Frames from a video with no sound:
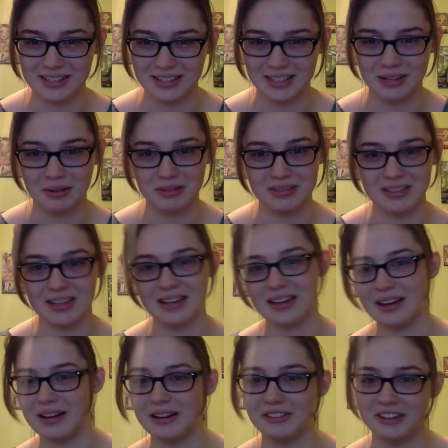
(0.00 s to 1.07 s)
And so I was like,
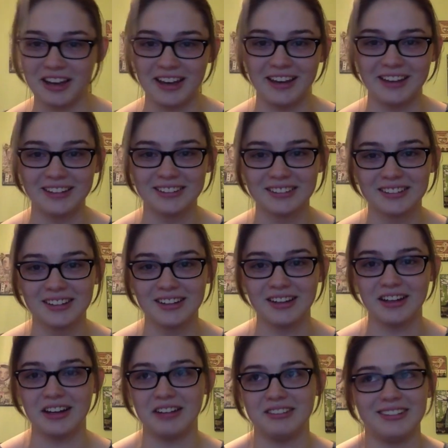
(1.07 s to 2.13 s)
okay,
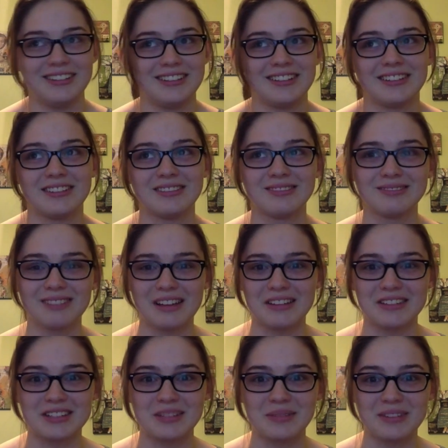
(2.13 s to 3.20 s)
I'll
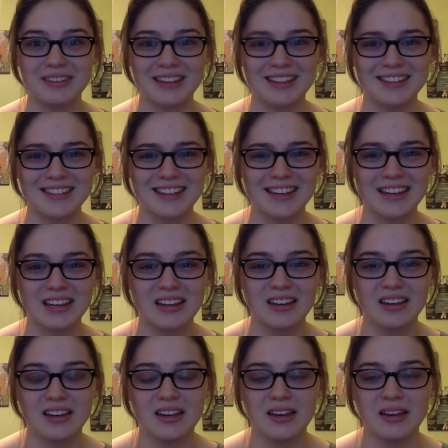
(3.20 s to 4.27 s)
see what that's like.
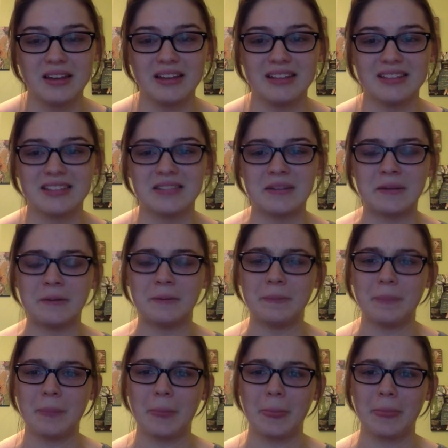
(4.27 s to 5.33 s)
And so
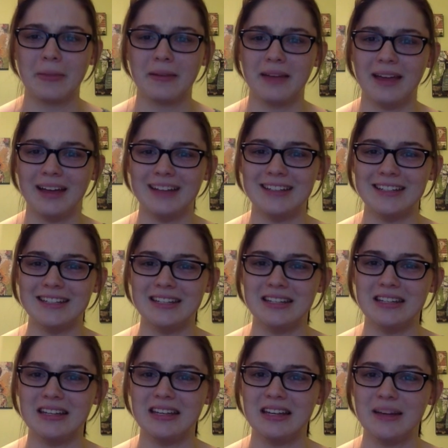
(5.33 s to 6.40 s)
I did.